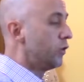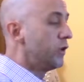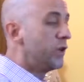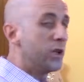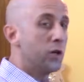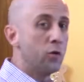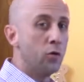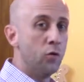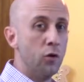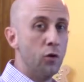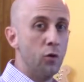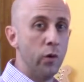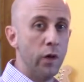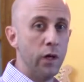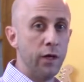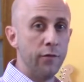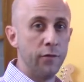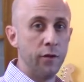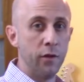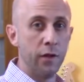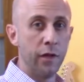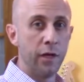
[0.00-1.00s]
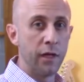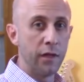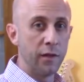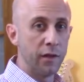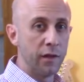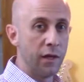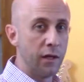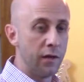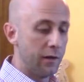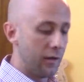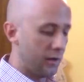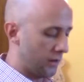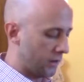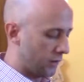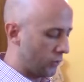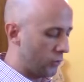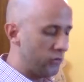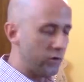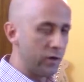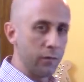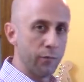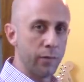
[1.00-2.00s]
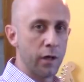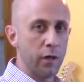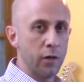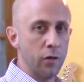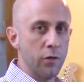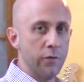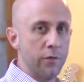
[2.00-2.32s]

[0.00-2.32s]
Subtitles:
really cool way of delaying the ending, using pedal